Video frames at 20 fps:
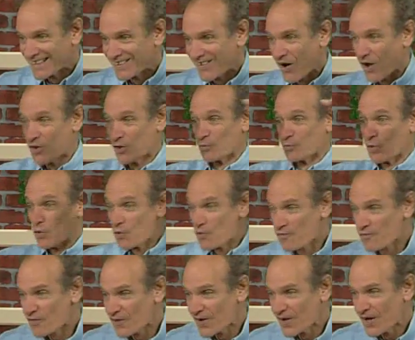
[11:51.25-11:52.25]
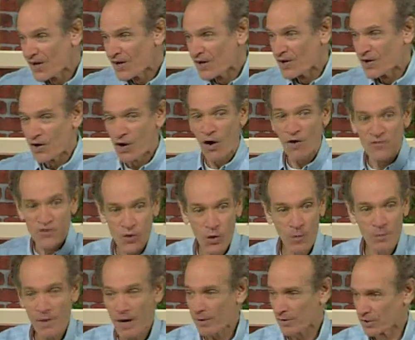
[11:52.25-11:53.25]
on the roof of your
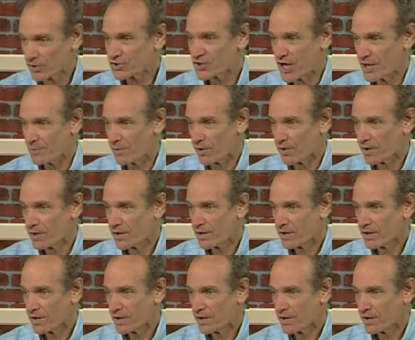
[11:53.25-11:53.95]
burial chamber.